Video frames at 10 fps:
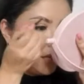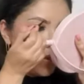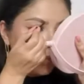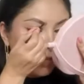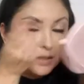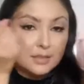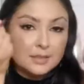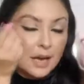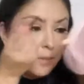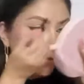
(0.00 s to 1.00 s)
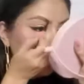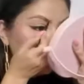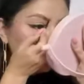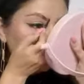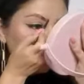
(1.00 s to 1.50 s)
And then the top, you're
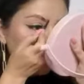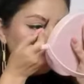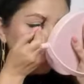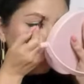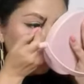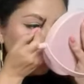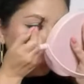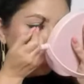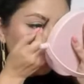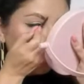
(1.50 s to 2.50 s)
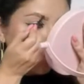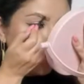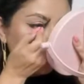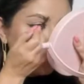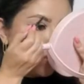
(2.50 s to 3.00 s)
going to do the same thing. Now you're
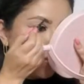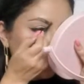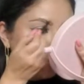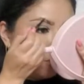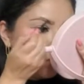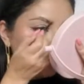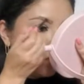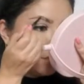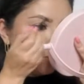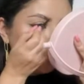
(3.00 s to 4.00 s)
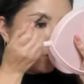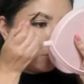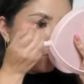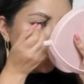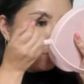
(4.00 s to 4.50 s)
probably saying, oh my goodness, but
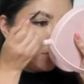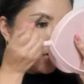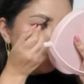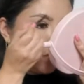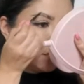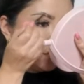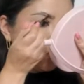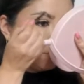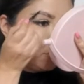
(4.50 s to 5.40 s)
why are we outlining them?